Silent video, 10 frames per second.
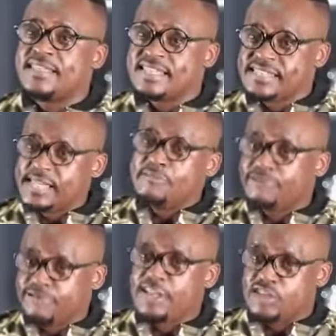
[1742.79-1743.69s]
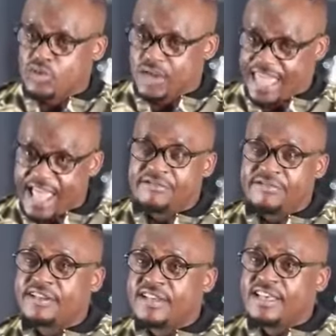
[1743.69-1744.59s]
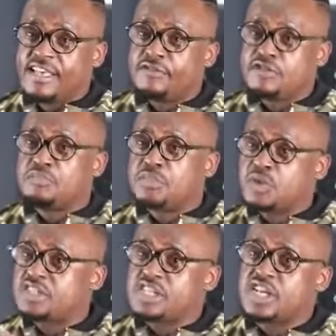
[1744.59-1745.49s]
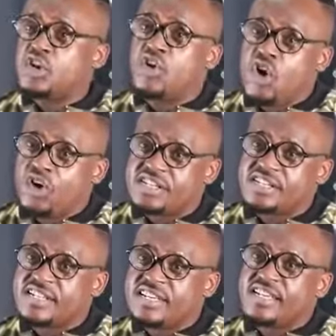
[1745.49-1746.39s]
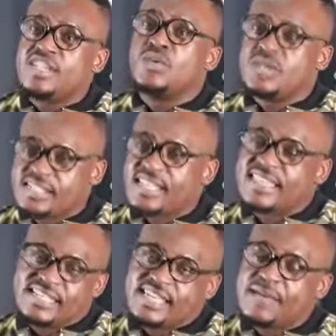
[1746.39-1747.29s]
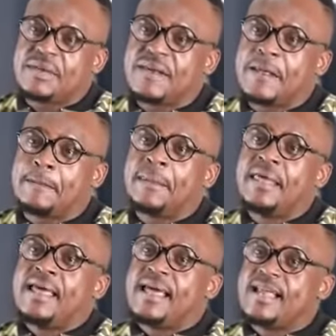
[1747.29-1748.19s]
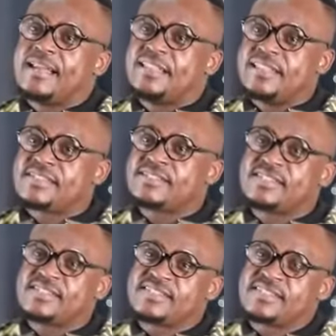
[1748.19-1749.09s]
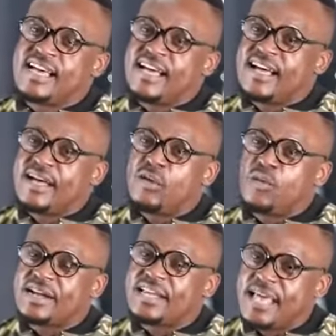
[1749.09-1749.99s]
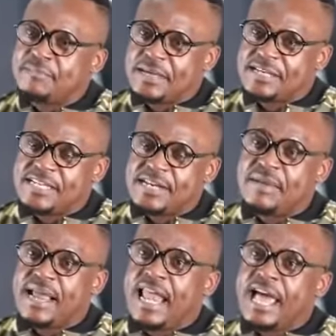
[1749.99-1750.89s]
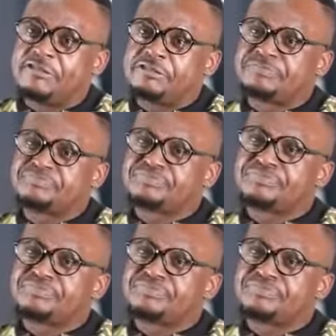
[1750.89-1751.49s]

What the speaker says: The same faith you have, if you put it in God, you will see things happening. And this is what happened in my life.